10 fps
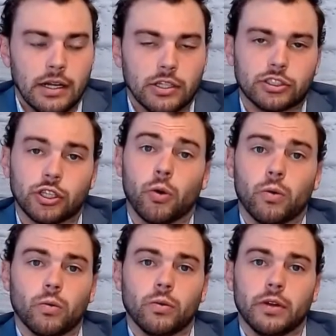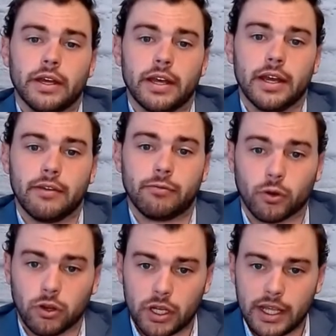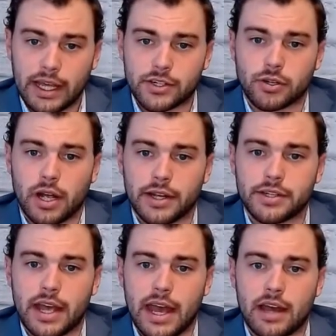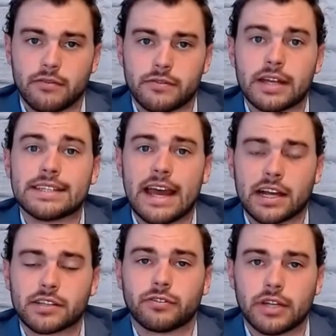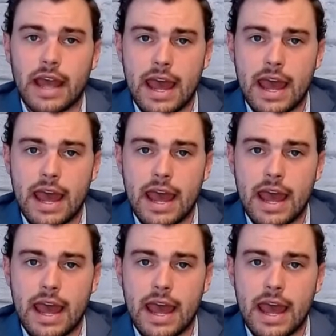So if we're looking at trying to have a tax-free